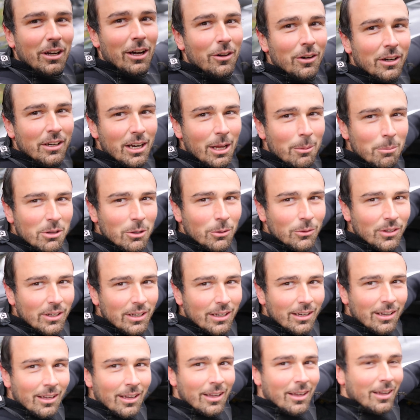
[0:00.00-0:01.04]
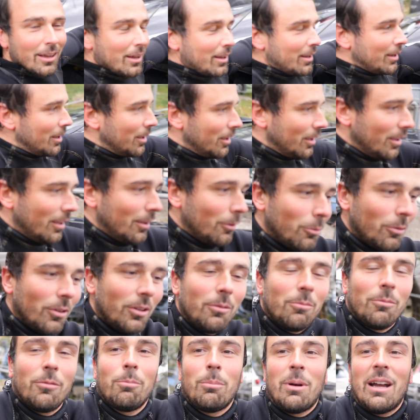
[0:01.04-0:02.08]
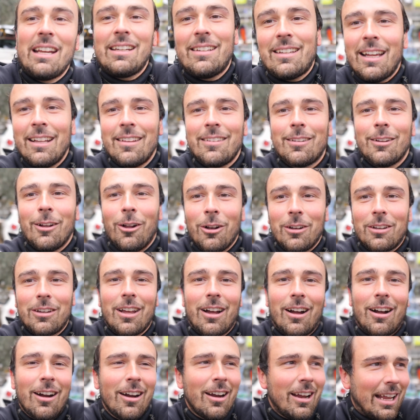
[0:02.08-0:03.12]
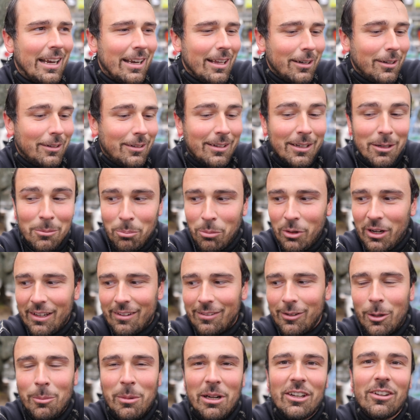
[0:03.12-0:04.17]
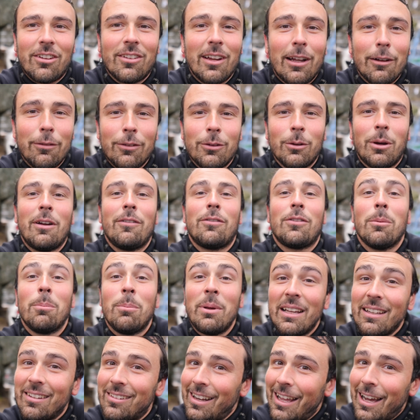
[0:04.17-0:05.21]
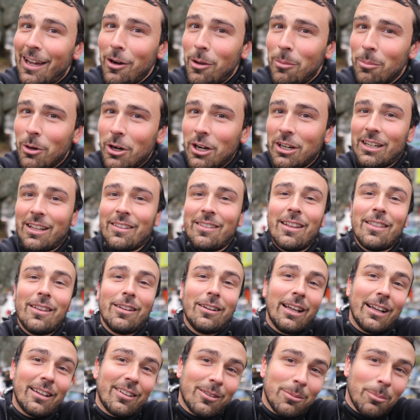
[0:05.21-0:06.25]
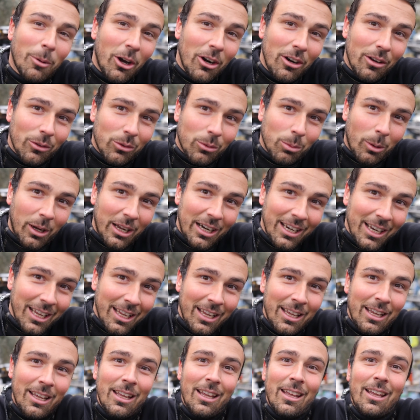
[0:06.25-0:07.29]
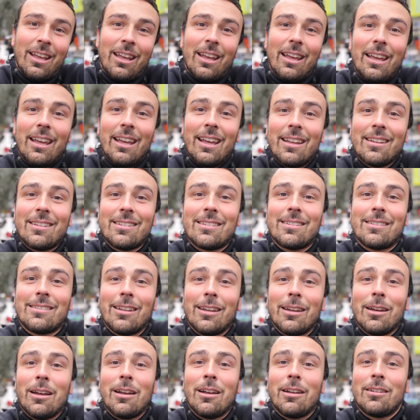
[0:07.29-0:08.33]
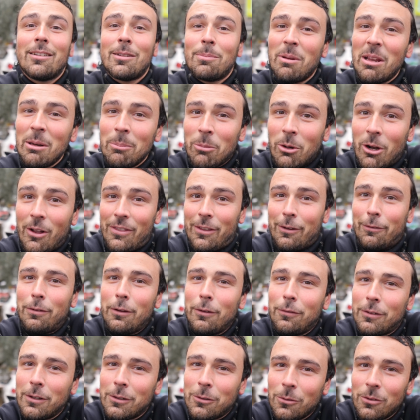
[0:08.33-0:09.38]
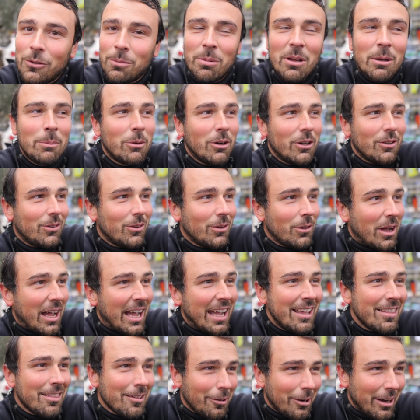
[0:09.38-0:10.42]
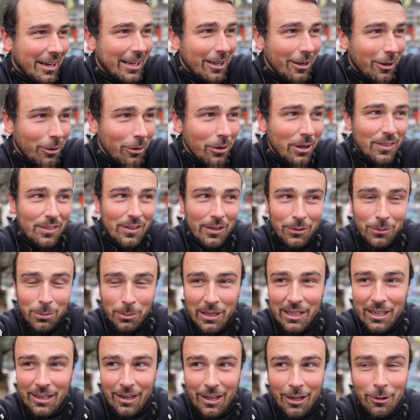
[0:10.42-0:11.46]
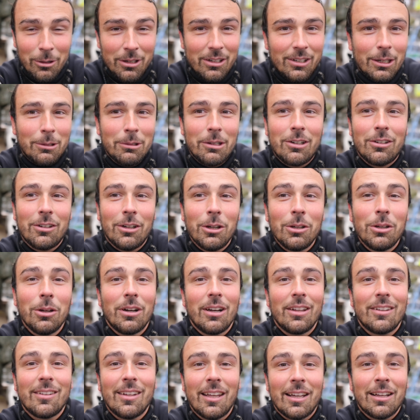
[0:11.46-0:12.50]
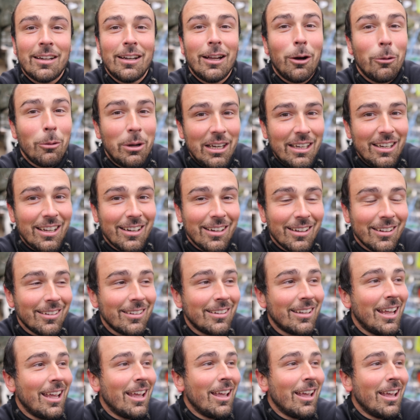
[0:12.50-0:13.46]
down and I'm using my dad's old car and I didn't bring so much stuff, so I have the big slalom board and then the next smallest one is the speedboard, the 52 speedboard. So either I go in this wind now, which I will show you in a second how windy it is,